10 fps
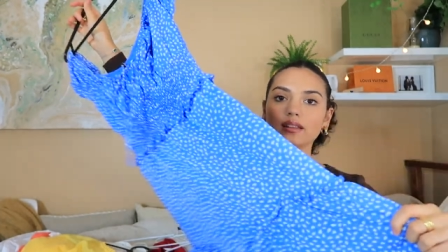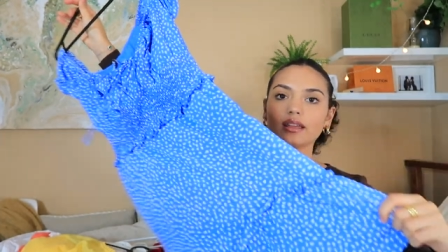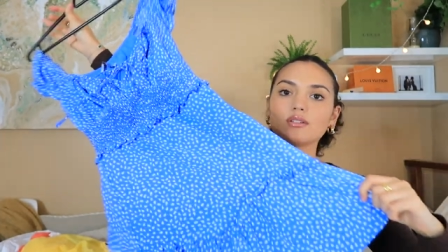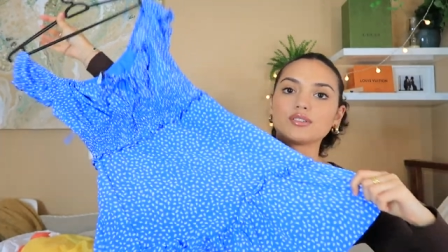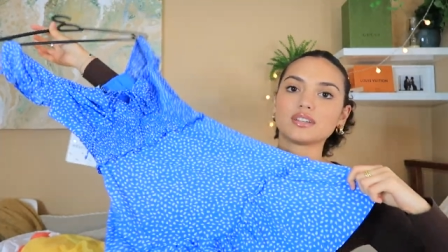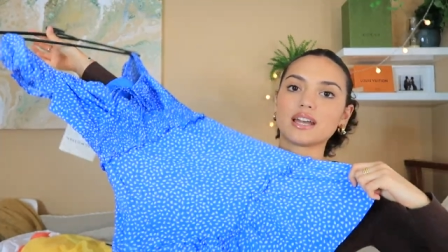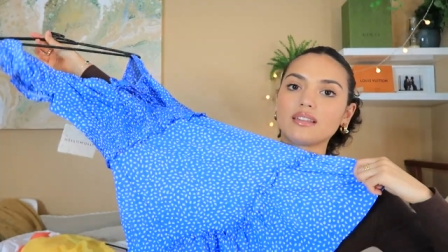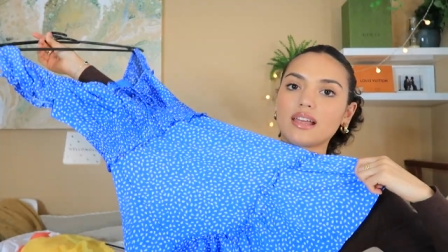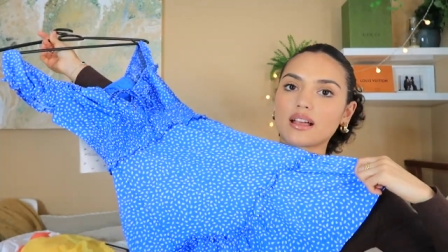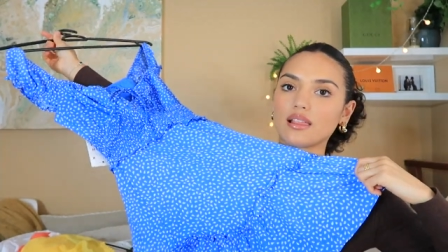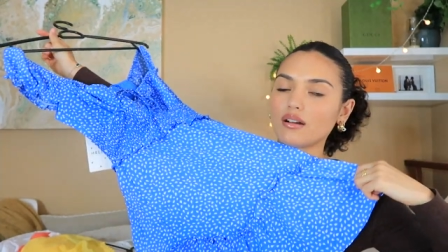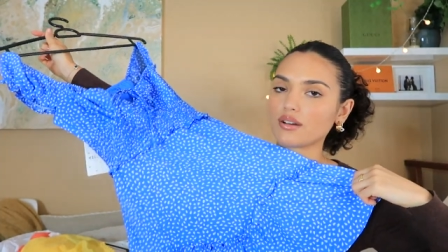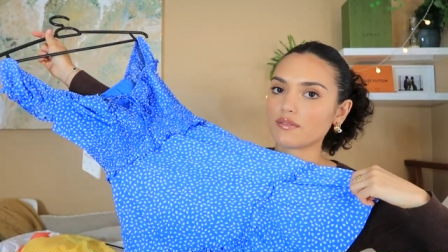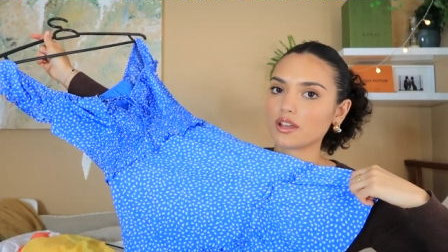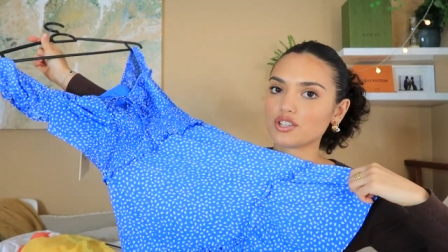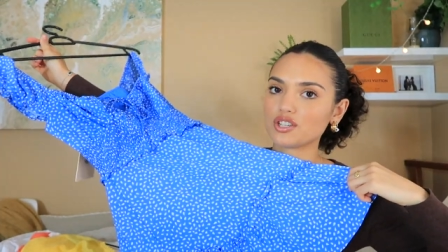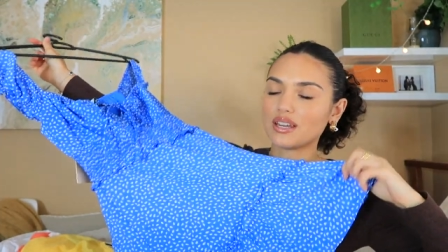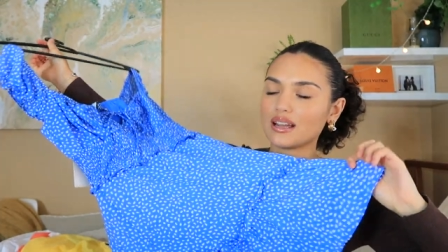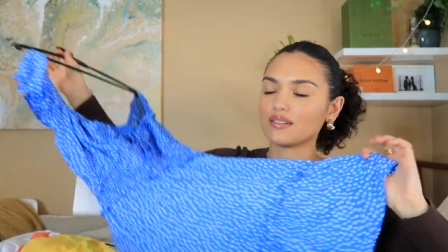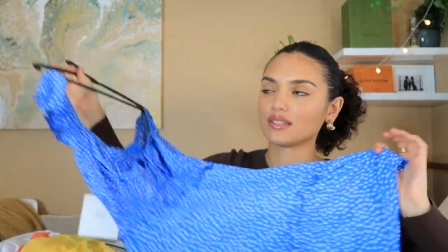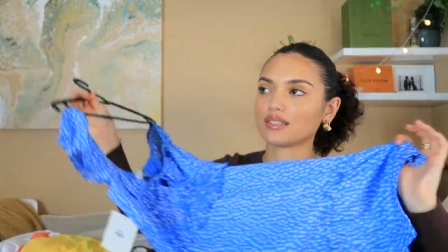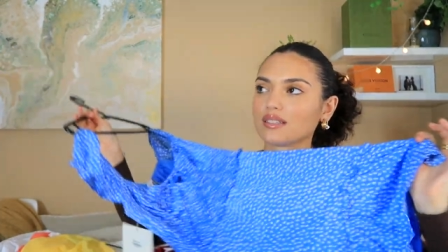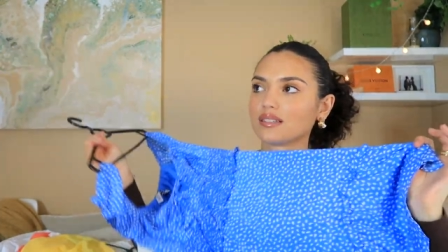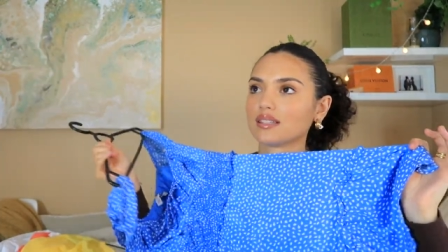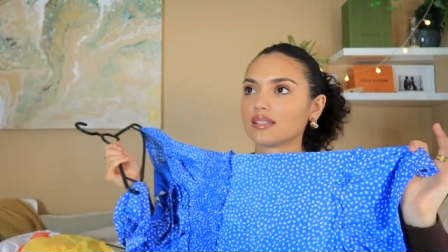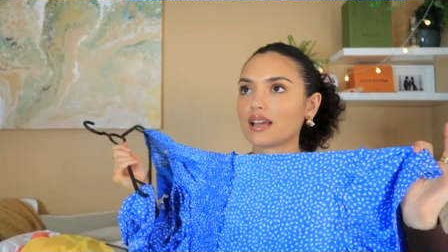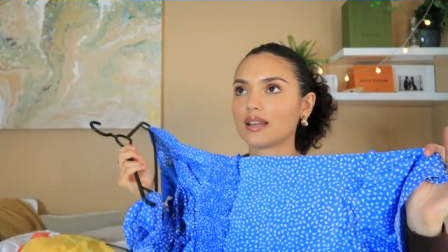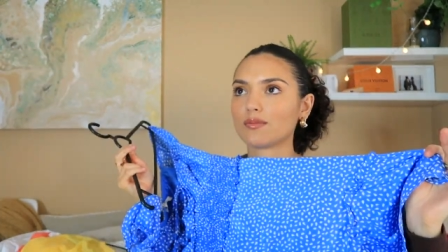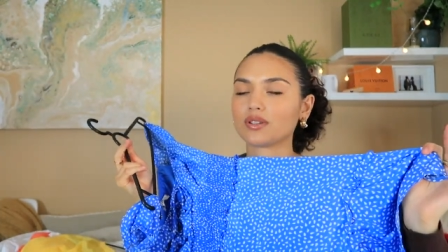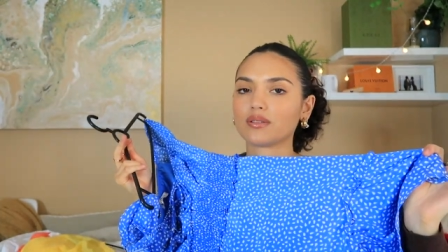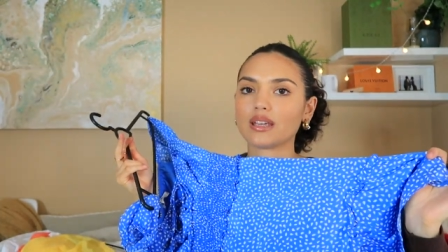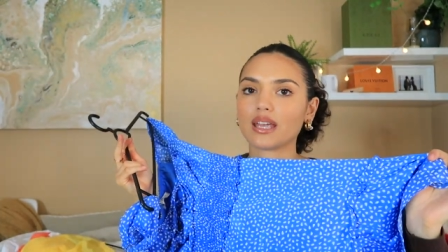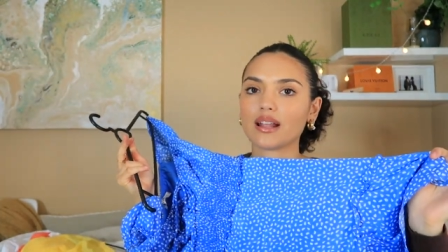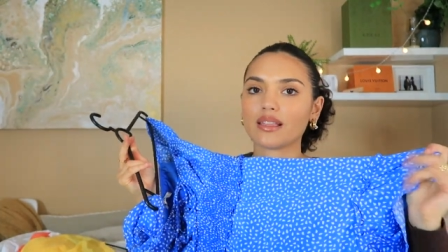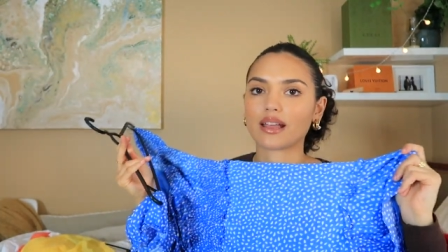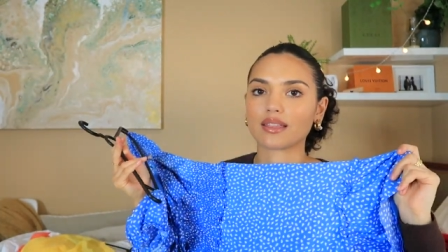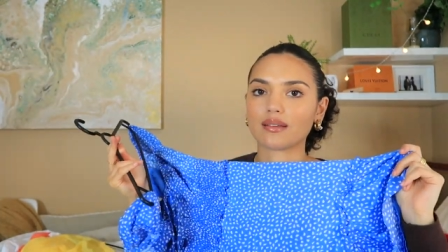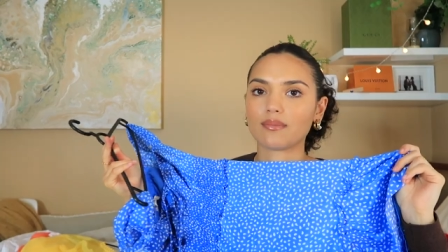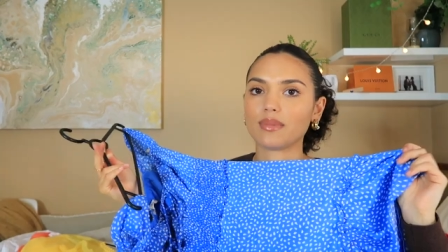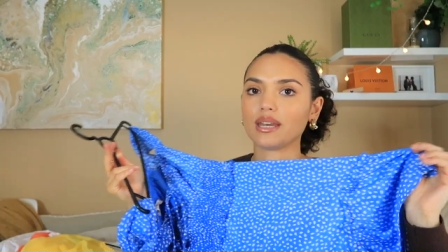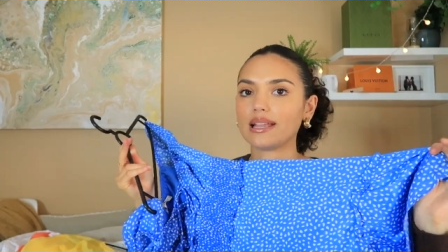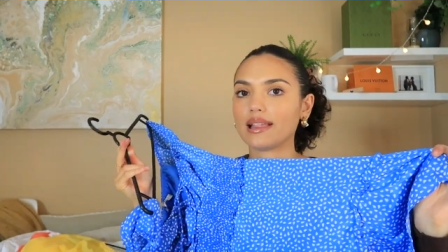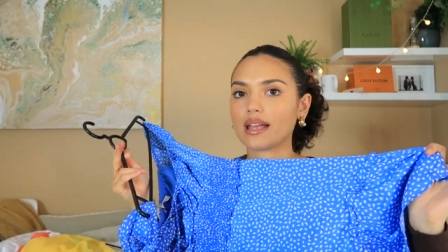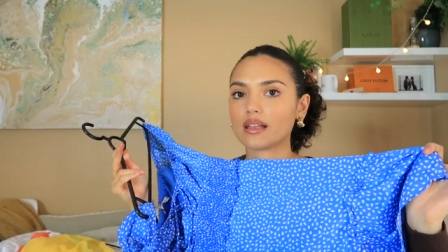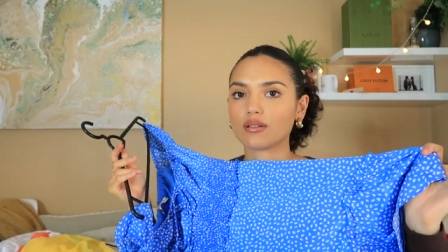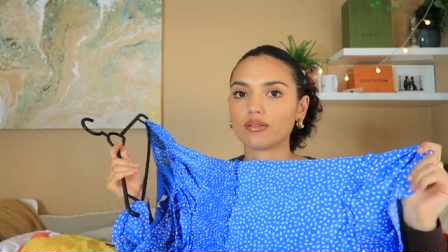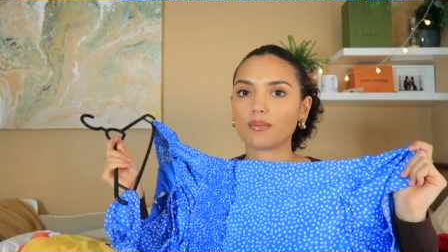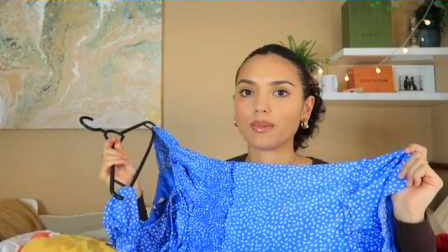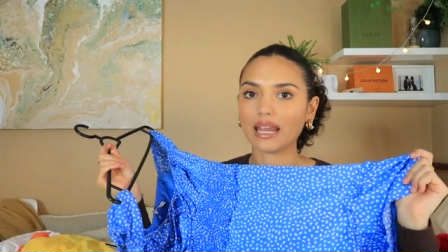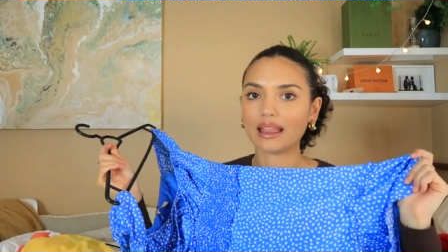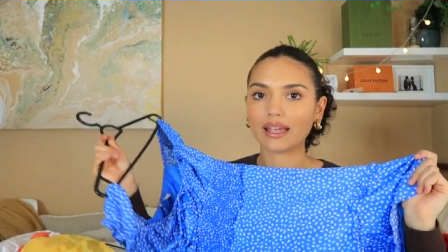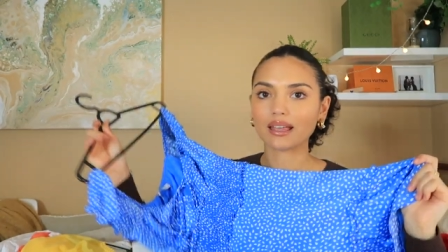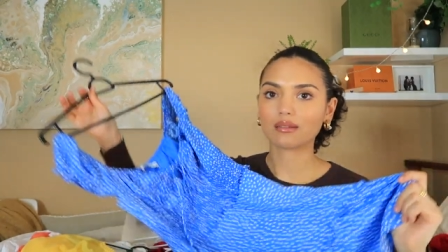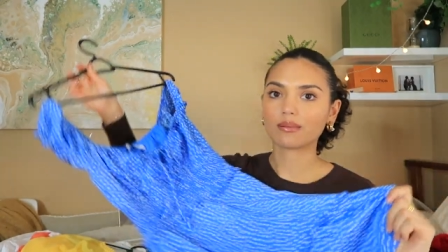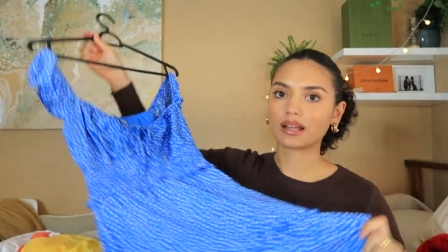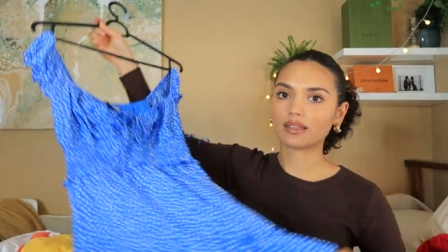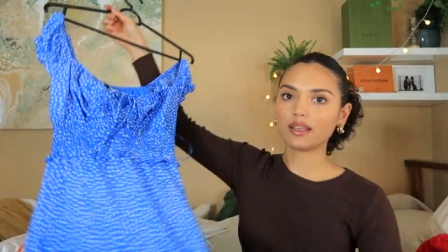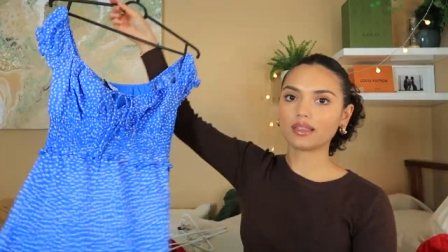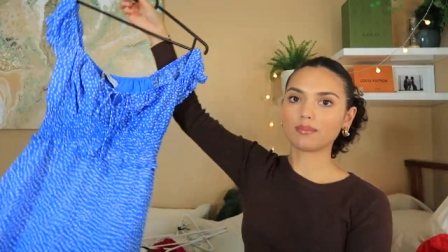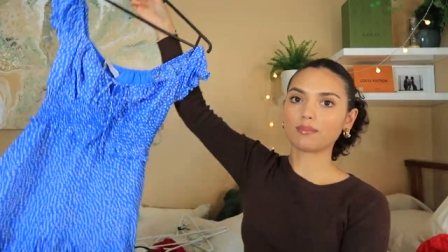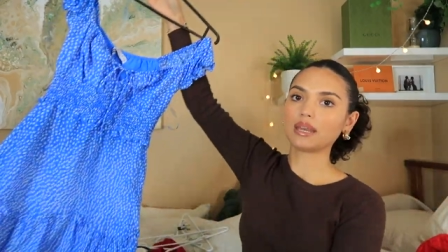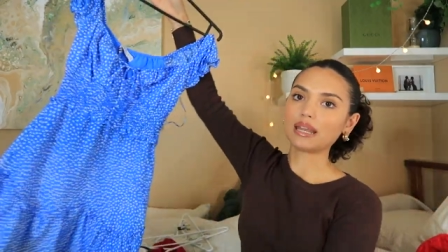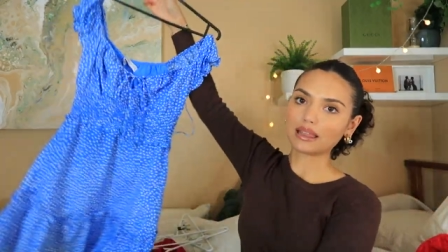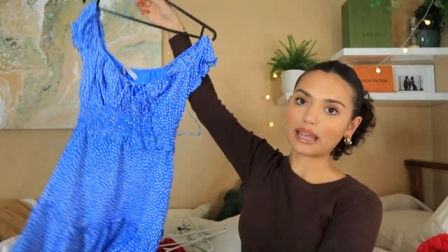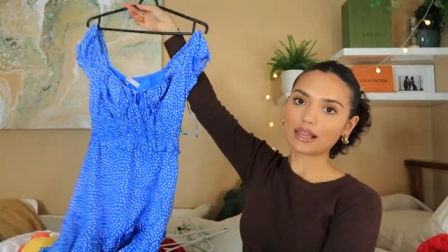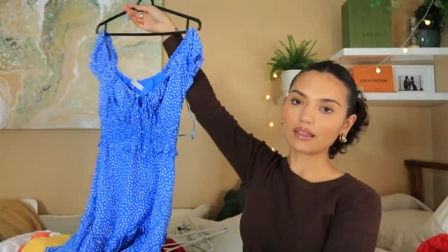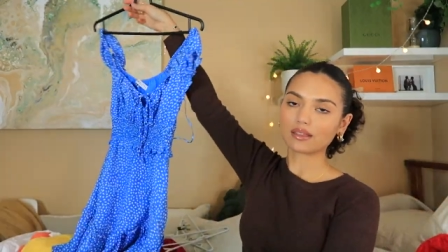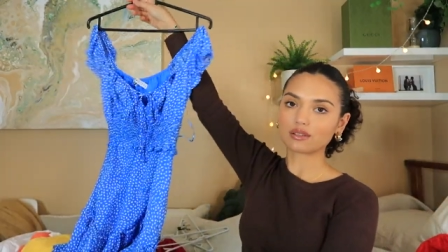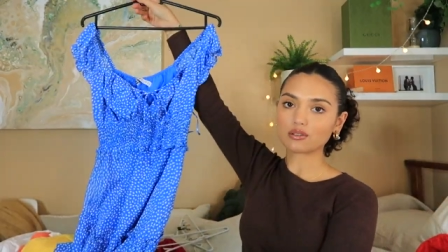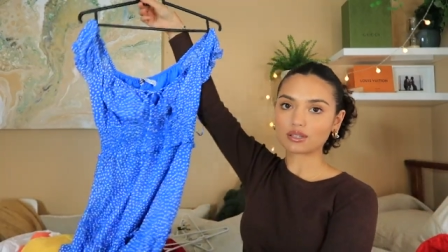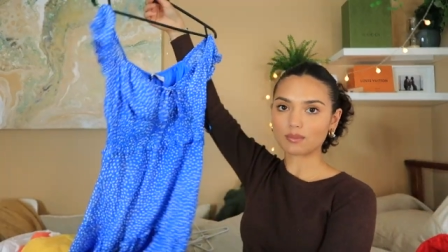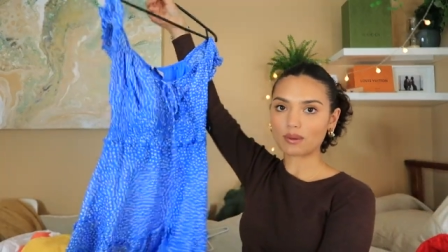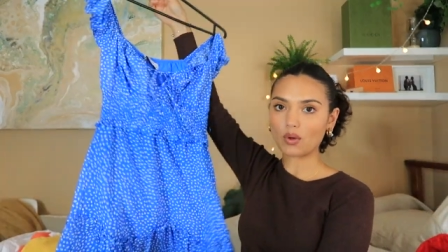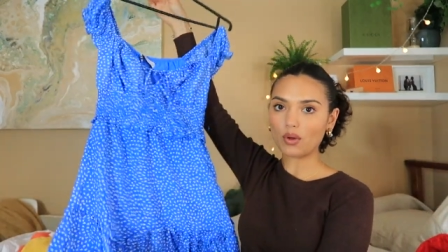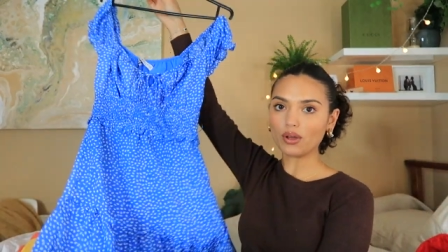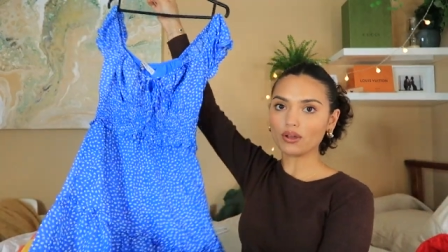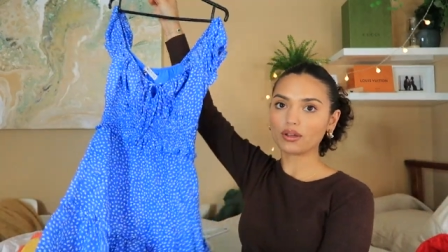they also had like a longer version and I was deciding between getting like the midi length or the mini length, but I think the mini length suits me more.